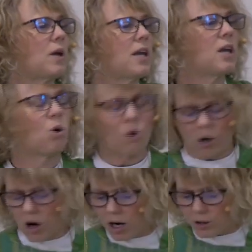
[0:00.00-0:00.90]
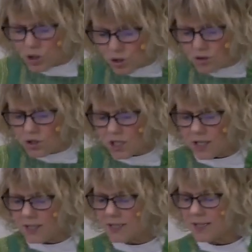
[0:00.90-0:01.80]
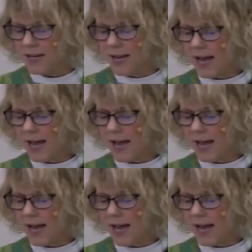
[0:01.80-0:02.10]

we or our churches